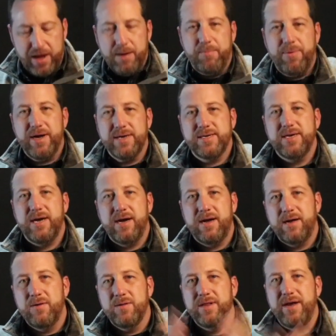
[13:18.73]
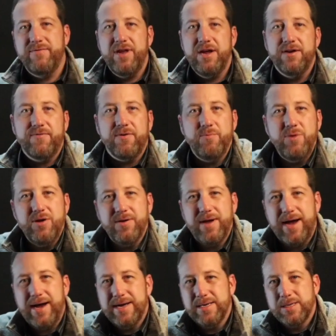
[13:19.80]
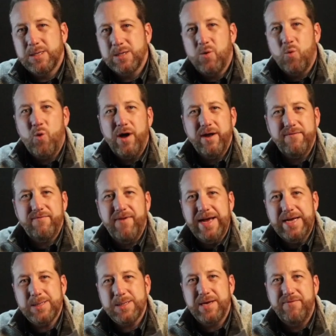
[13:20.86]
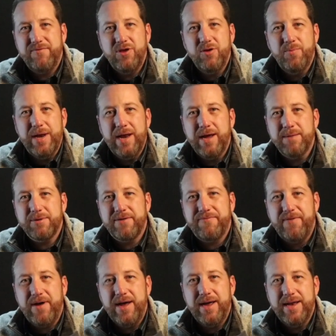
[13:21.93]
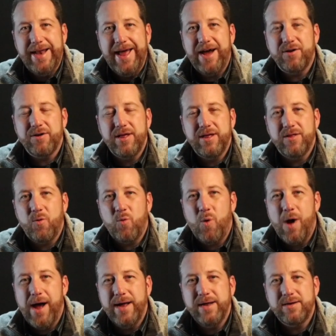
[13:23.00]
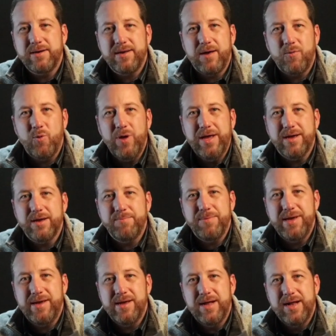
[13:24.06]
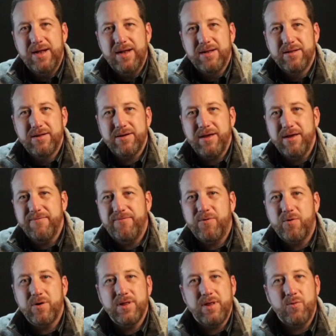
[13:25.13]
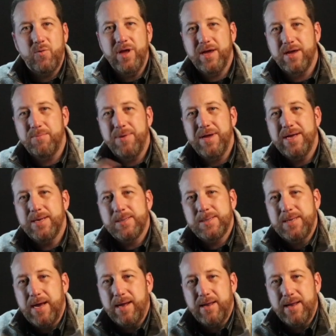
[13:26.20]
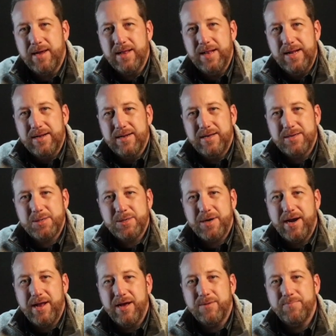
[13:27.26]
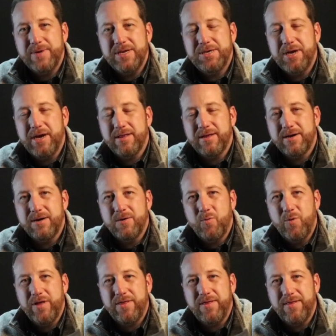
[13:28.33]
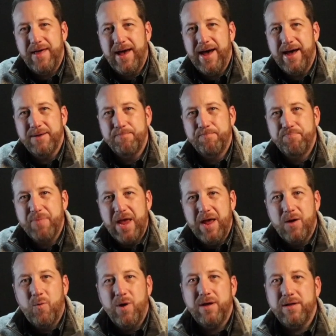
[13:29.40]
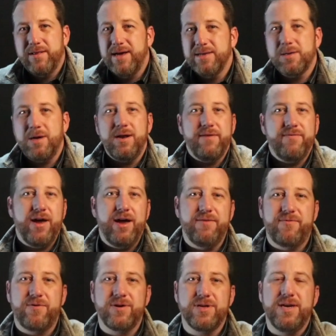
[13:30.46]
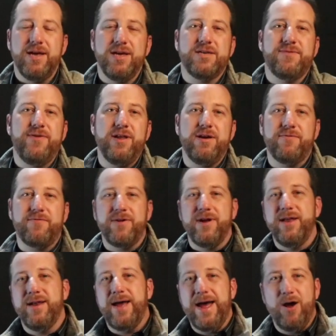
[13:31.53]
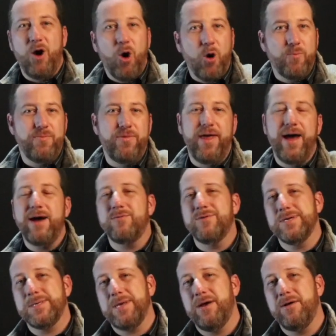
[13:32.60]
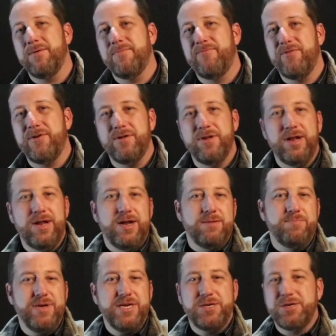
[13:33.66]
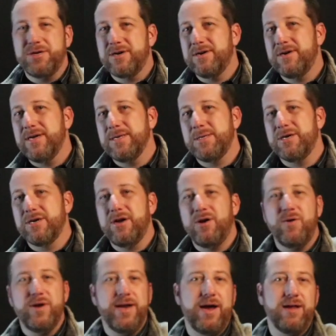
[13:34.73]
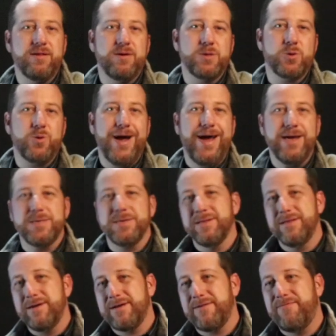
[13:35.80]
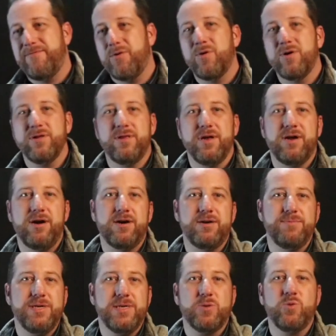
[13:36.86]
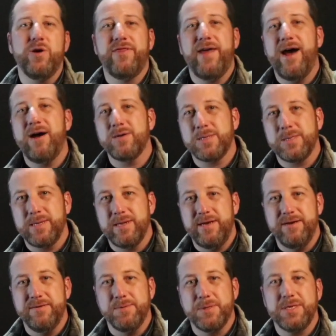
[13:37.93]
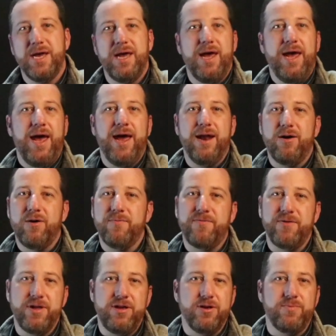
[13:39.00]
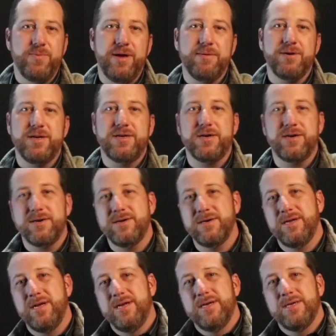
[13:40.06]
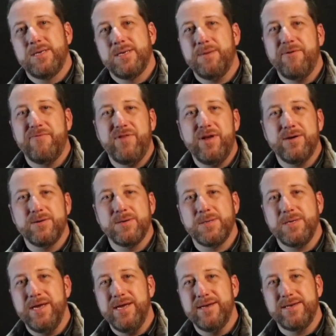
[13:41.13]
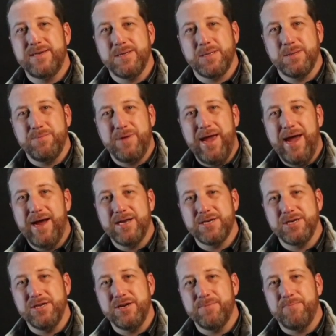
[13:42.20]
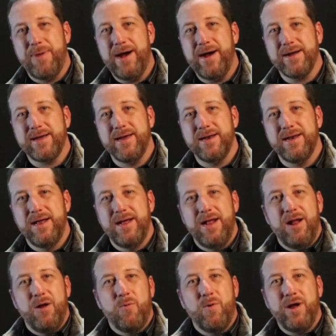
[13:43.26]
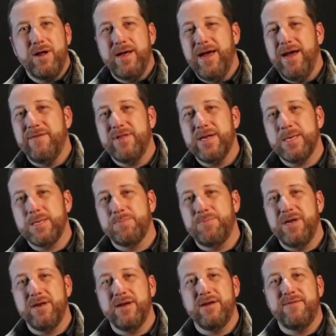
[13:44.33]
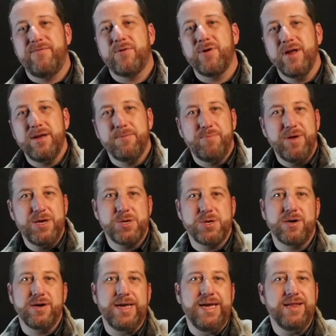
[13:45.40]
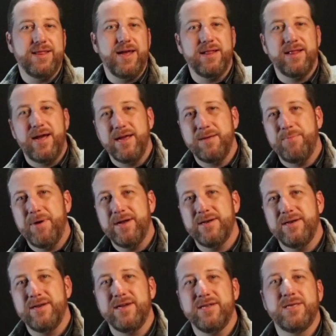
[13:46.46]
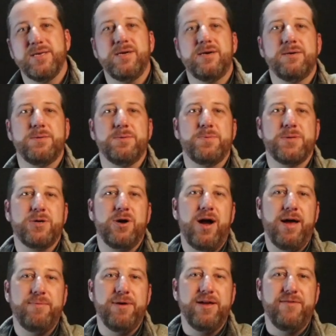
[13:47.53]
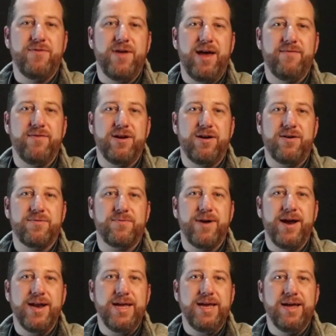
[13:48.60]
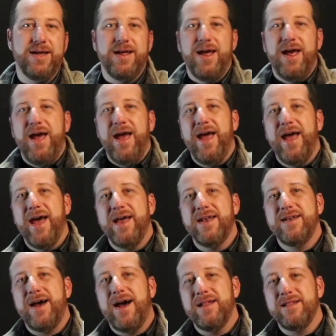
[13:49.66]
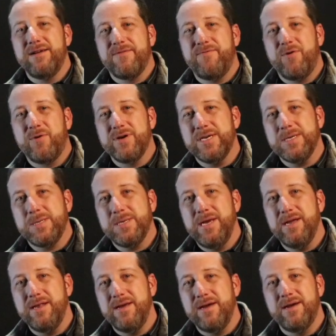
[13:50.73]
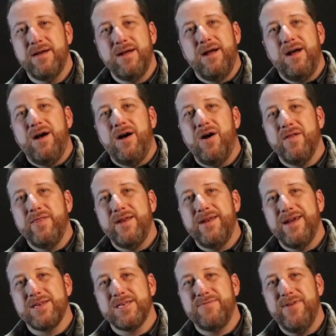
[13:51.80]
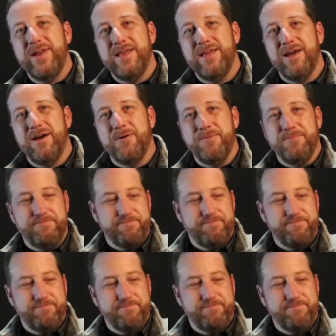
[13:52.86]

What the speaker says: But love to hear from you guys. What vests have you been able to find out in the wild that we could be looking for, that we could be selling? Let's try to help each other with that. Well, that's all I've got for today's video, friend. I hope that was helpful. Be sure as you're going down those racks, look for the garments without sleeves. And hopefully you'll be able to turn some of those into some cash in your pocket. Well, hey, if this has been good for you, be sure to hit that like button. Consider subscribing if you haven't already. And I look forward to seeing you on the next video.